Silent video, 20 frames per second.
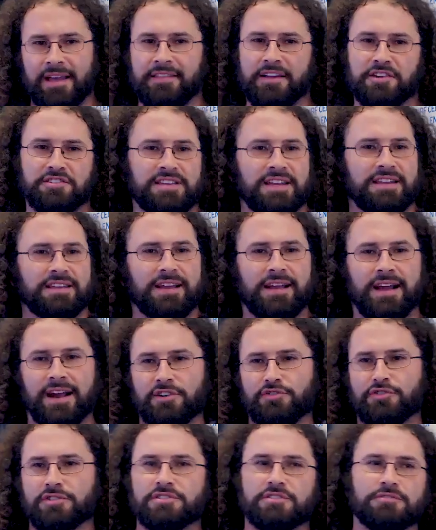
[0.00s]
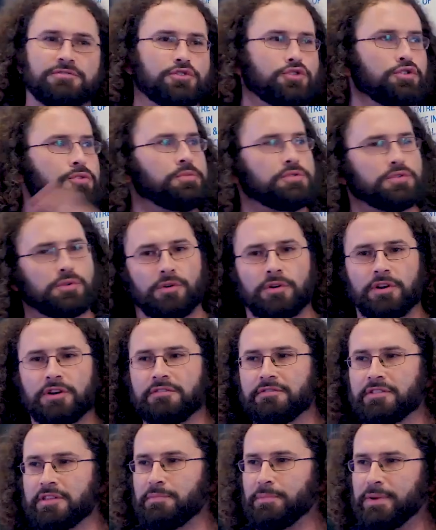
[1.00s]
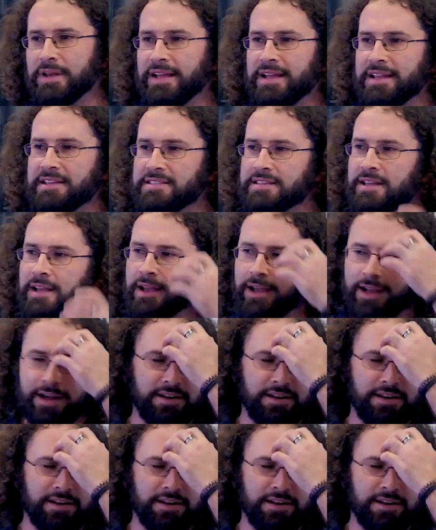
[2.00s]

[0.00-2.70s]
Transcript: and they're sending hundreds of troops all over the place,